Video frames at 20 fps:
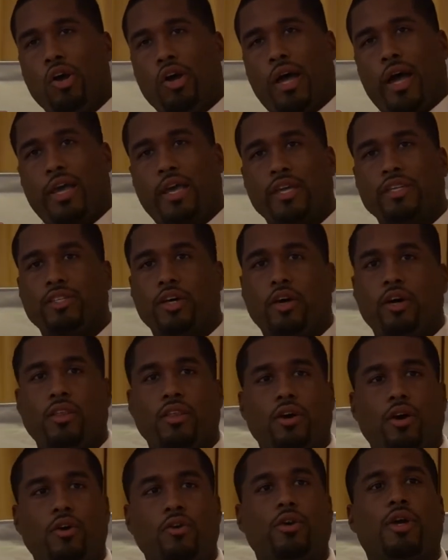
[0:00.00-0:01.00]
I guess, all
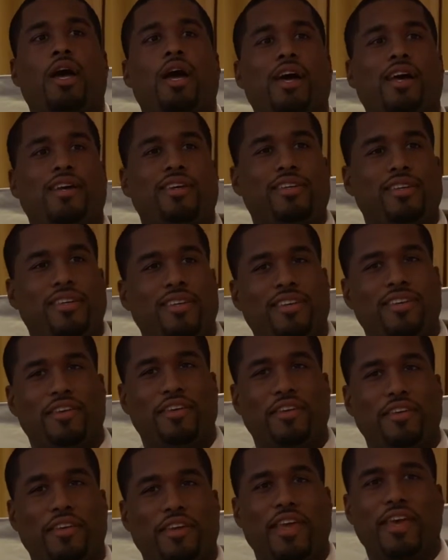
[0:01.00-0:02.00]
the old guys,
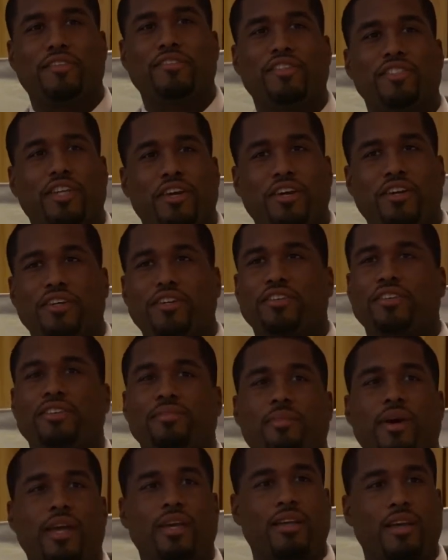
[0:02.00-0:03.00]
Evan Turner and
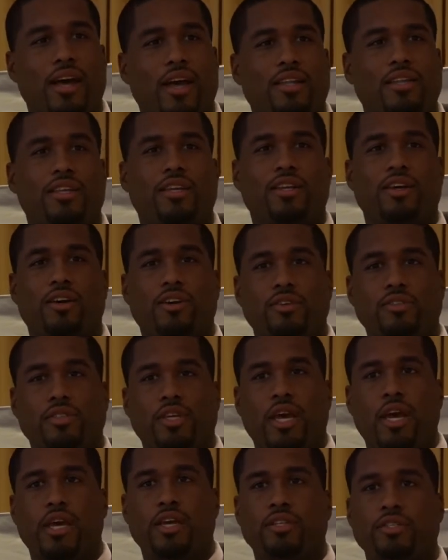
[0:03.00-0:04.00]
Mike Conley and all those
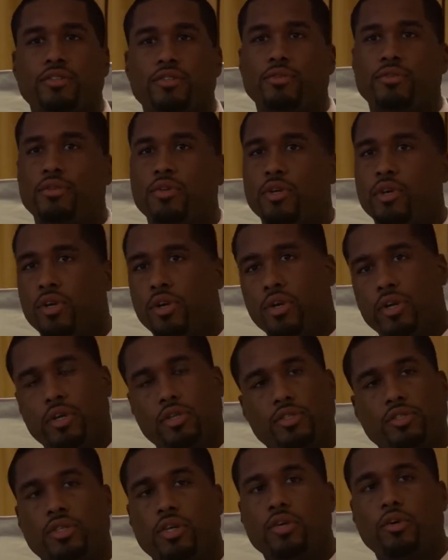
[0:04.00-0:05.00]
guys who
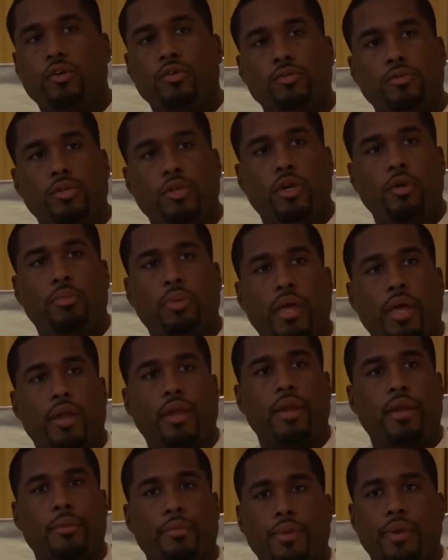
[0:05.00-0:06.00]
still, playing
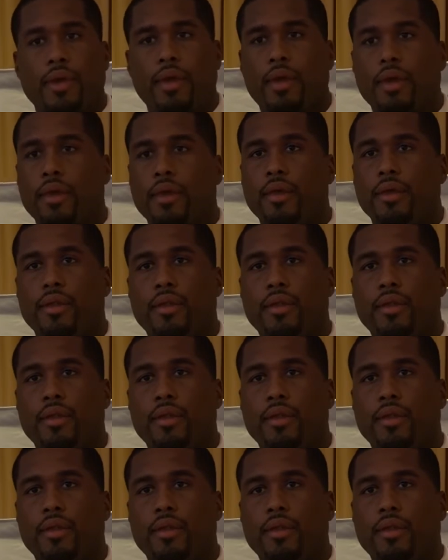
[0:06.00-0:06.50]
in the NBA.